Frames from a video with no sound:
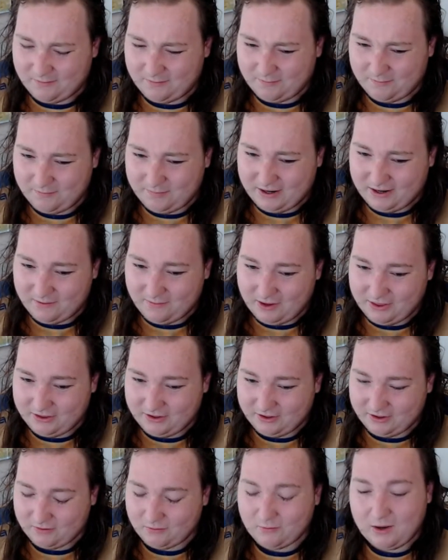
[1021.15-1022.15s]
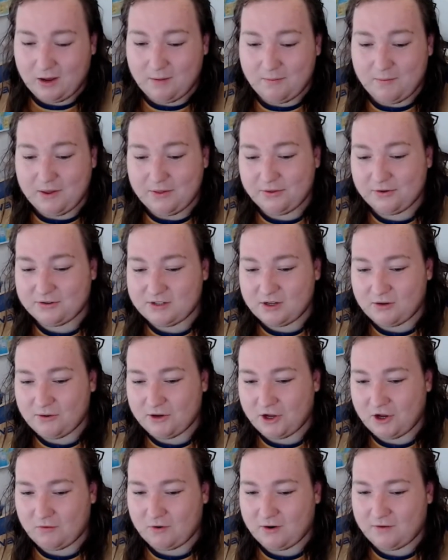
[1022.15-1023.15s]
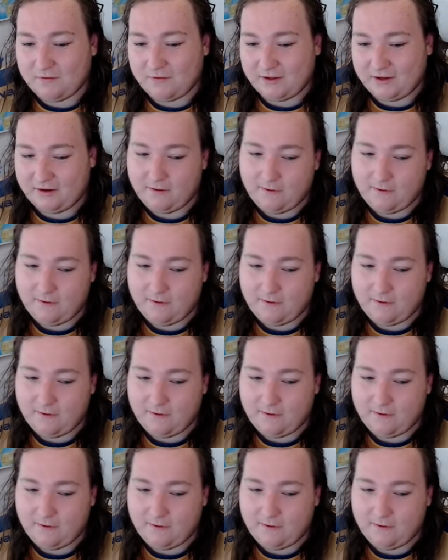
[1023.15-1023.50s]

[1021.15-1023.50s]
about a month or so ago, roughly.